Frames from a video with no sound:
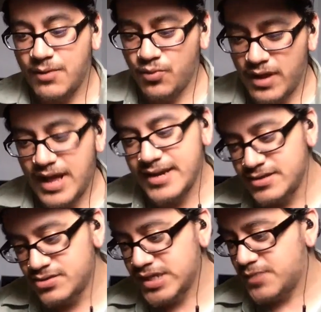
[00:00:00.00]
I didn't
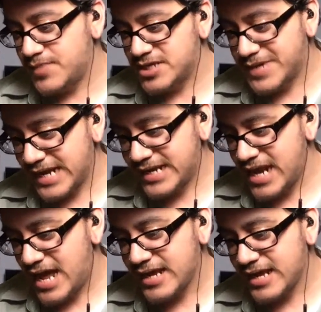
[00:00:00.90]
do Geekbench, but I
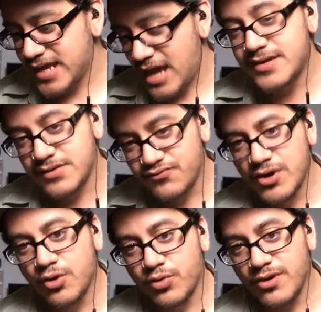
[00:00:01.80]
did
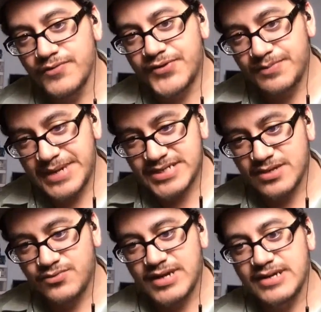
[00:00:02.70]
Real World. So basically,
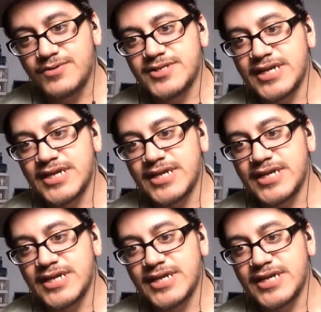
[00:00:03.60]
what I did was